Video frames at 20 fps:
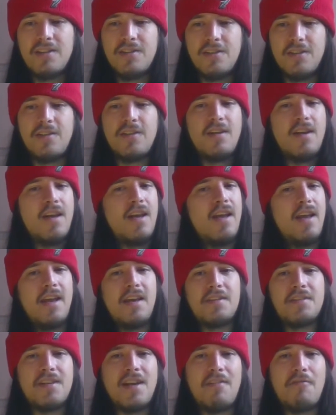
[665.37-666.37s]
to
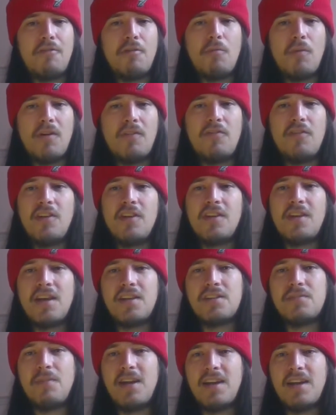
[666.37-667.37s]
each and every one of you that
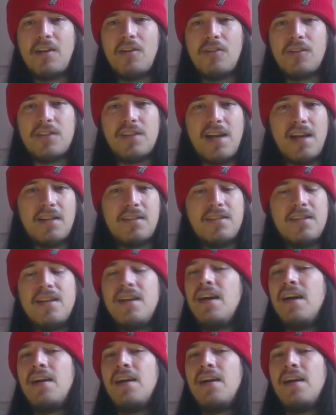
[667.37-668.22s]
does make contact.